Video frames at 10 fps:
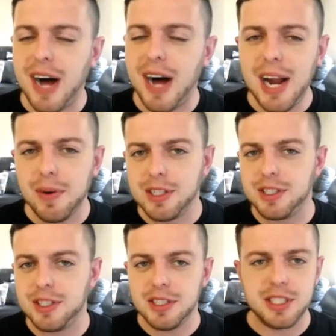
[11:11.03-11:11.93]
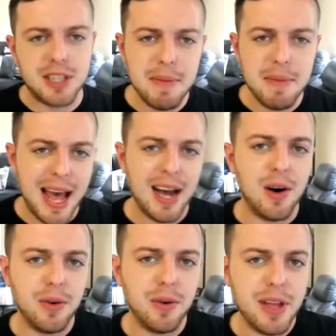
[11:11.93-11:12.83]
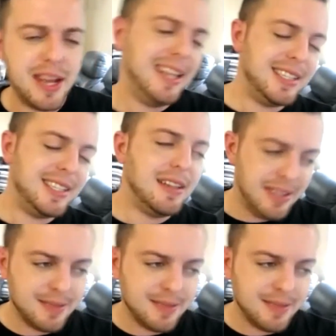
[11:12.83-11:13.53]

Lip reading: virus somehow, and